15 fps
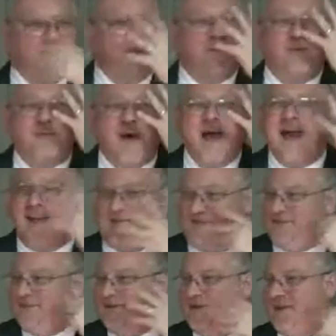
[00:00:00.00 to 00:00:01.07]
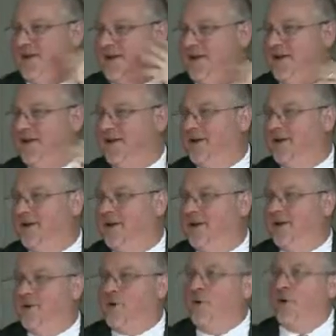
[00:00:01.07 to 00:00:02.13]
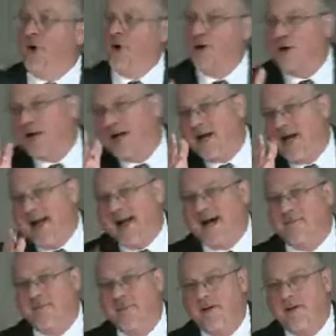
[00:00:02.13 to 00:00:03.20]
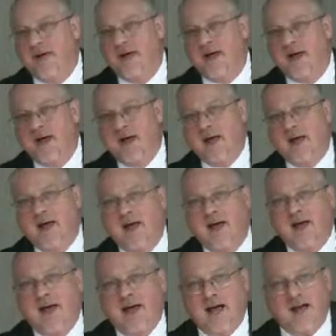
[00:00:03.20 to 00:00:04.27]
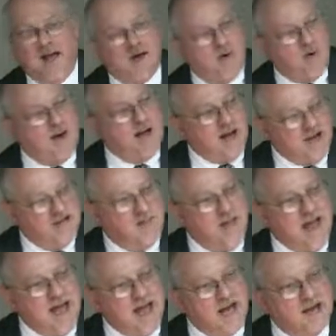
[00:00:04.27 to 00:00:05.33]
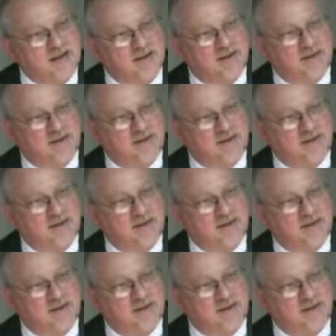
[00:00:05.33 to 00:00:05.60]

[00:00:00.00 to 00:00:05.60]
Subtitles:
His face. Going to look at Him. And you know what? He's a man.